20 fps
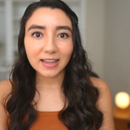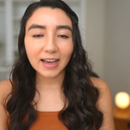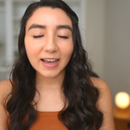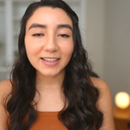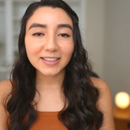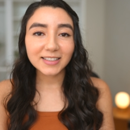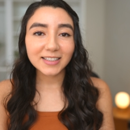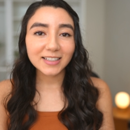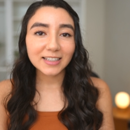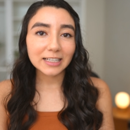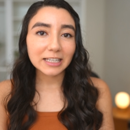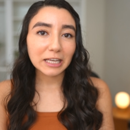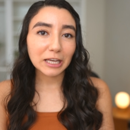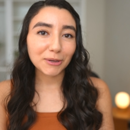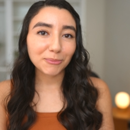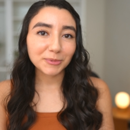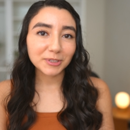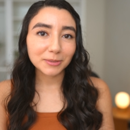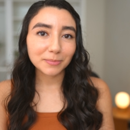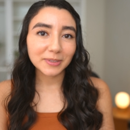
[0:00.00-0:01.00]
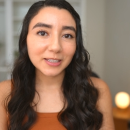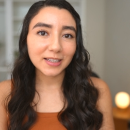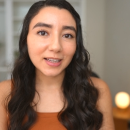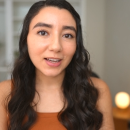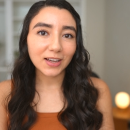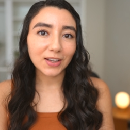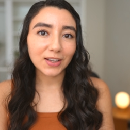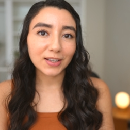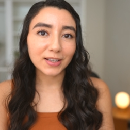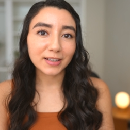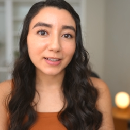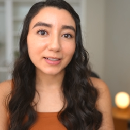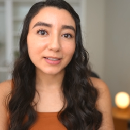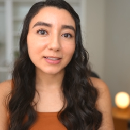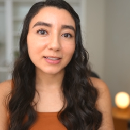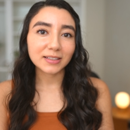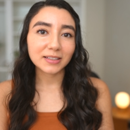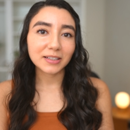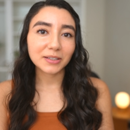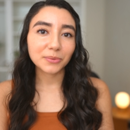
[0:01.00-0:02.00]
I say attempt
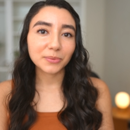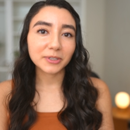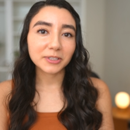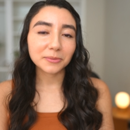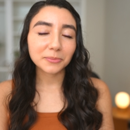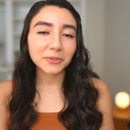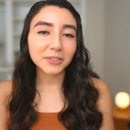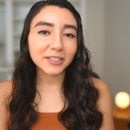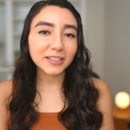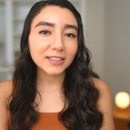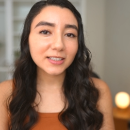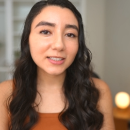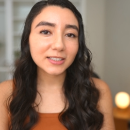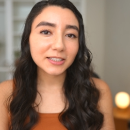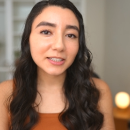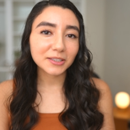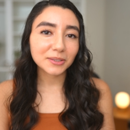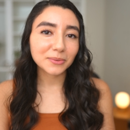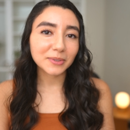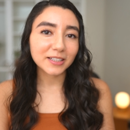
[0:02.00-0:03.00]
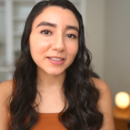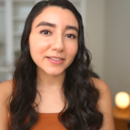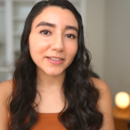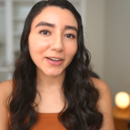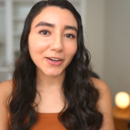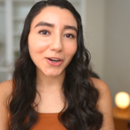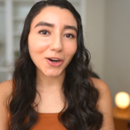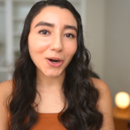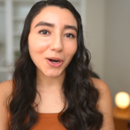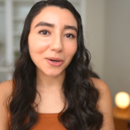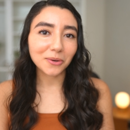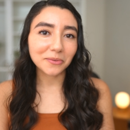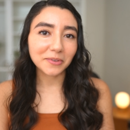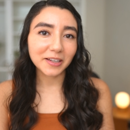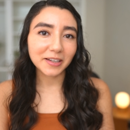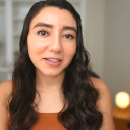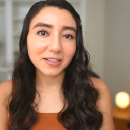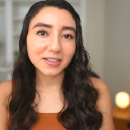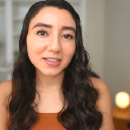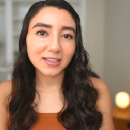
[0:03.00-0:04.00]
because it was pretty clear once our car
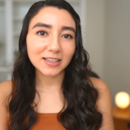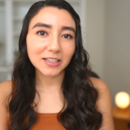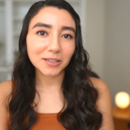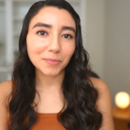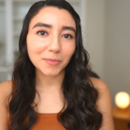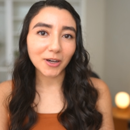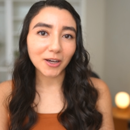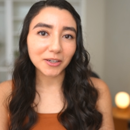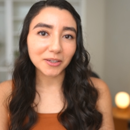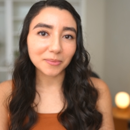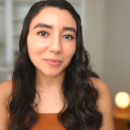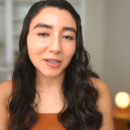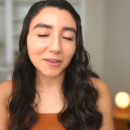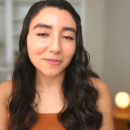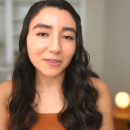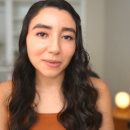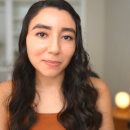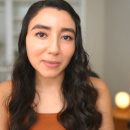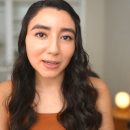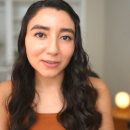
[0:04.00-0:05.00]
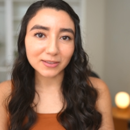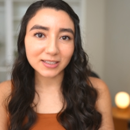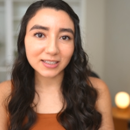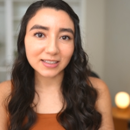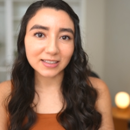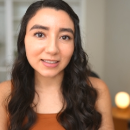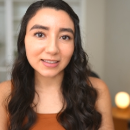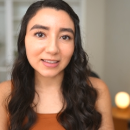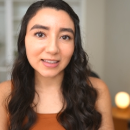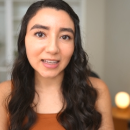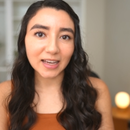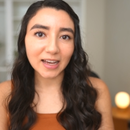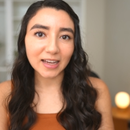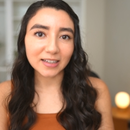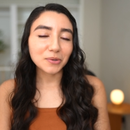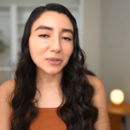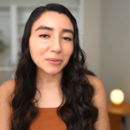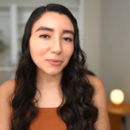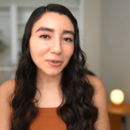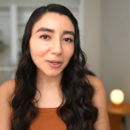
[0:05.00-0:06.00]
reached the bottom of the mountain
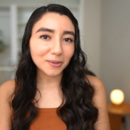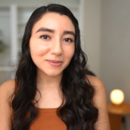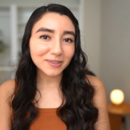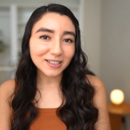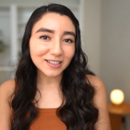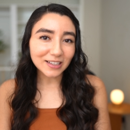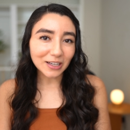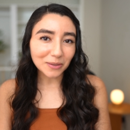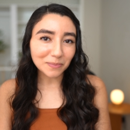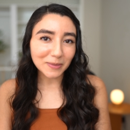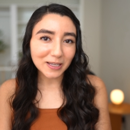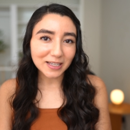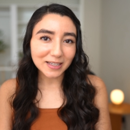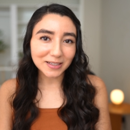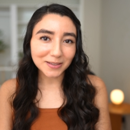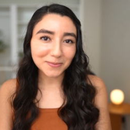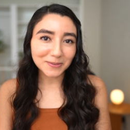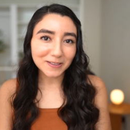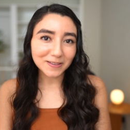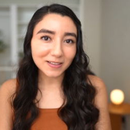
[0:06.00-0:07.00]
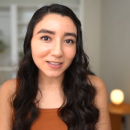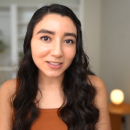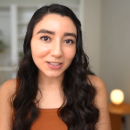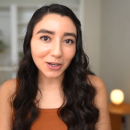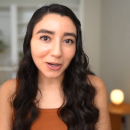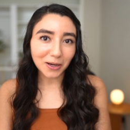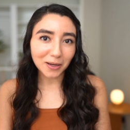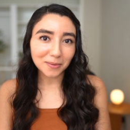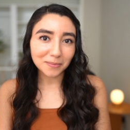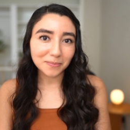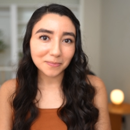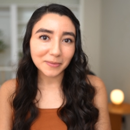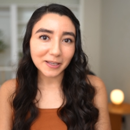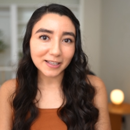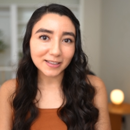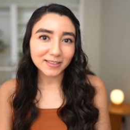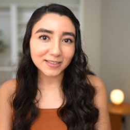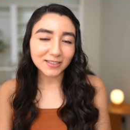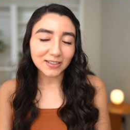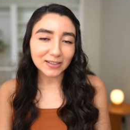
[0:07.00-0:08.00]
that it would probably not make it up to the top
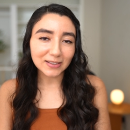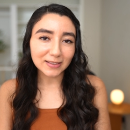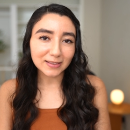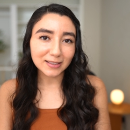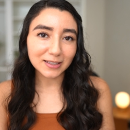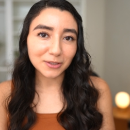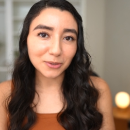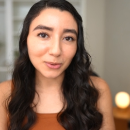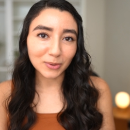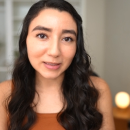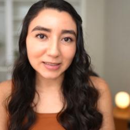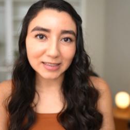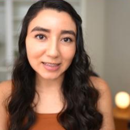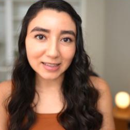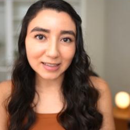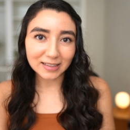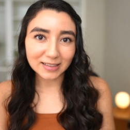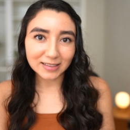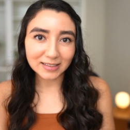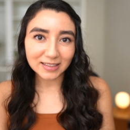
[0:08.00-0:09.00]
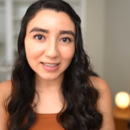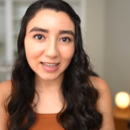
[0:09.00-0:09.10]
based on the noises